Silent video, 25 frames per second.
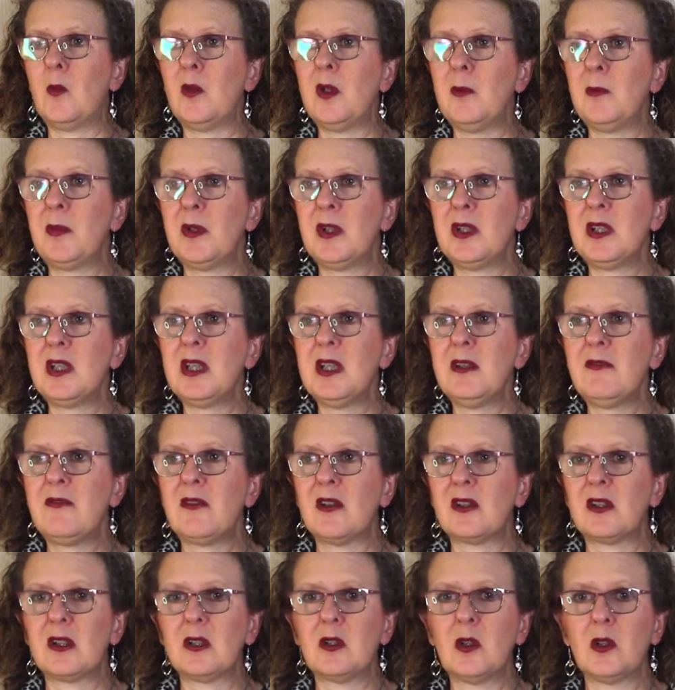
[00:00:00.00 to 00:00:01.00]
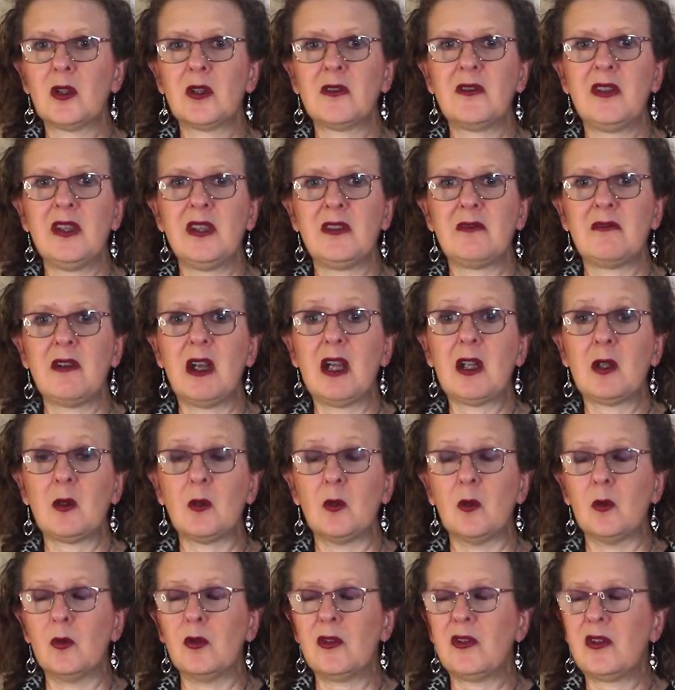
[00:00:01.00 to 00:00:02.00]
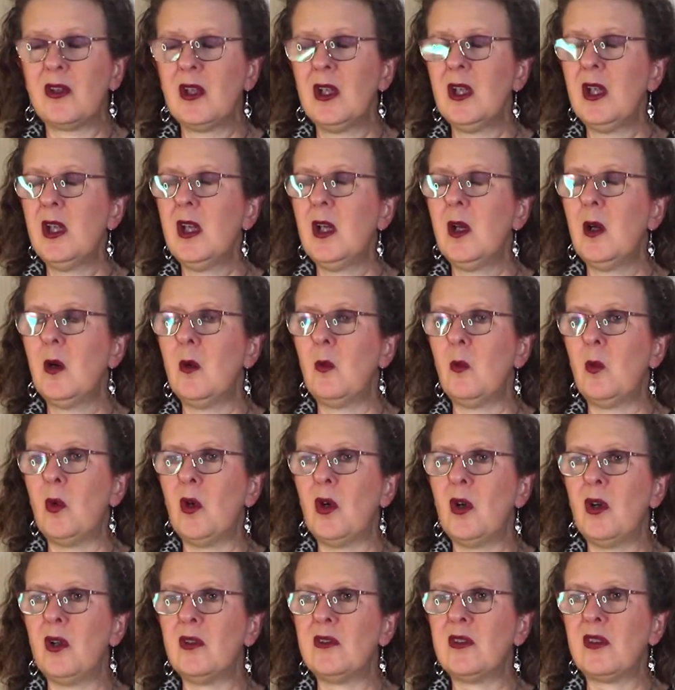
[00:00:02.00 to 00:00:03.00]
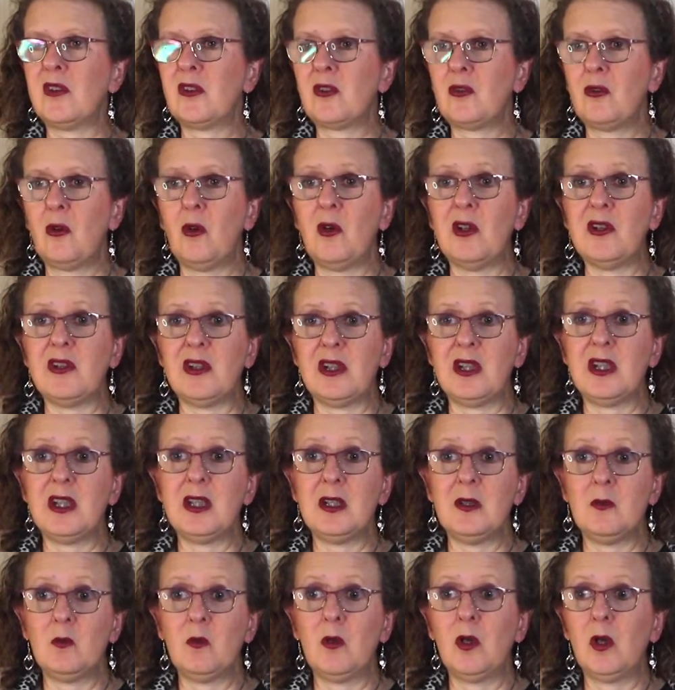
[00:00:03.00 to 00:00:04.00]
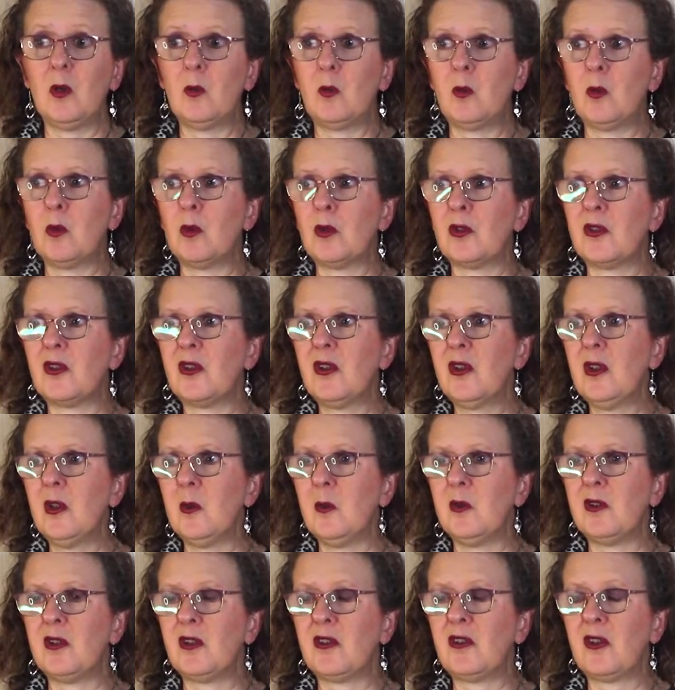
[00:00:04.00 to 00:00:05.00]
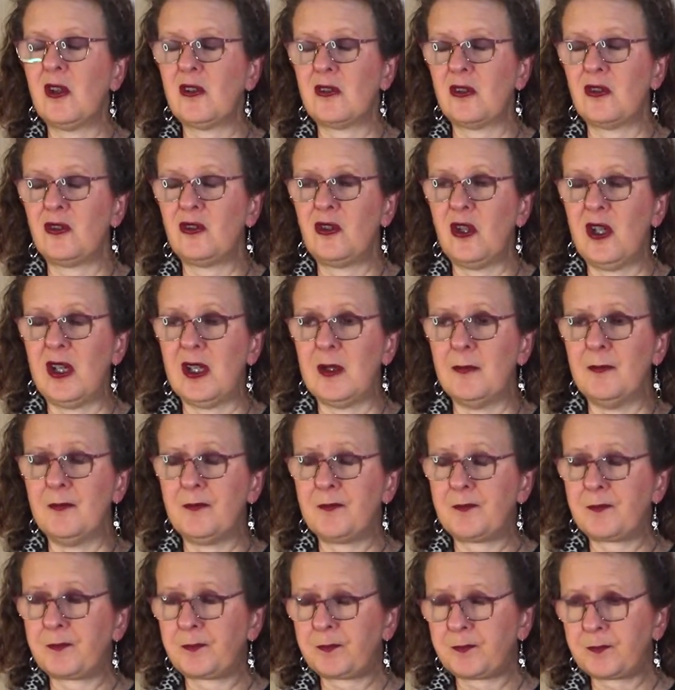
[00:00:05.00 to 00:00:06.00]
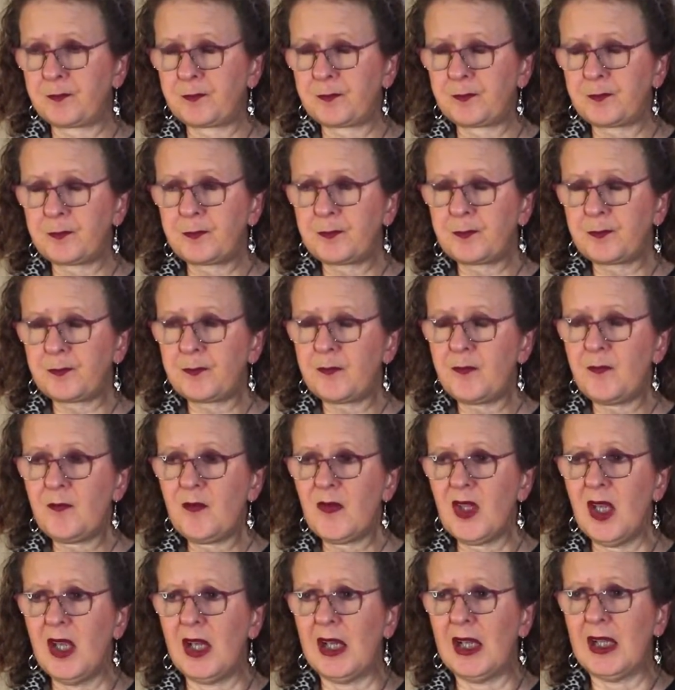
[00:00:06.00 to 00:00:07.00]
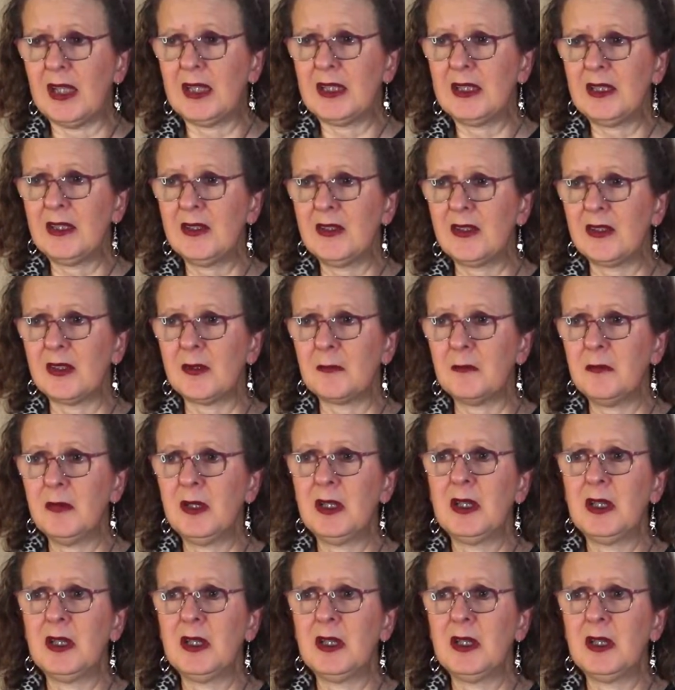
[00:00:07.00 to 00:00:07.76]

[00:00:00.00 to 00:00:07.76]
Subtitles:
we believe that a lot of his records were destroyed in World War II, which is such a shame. And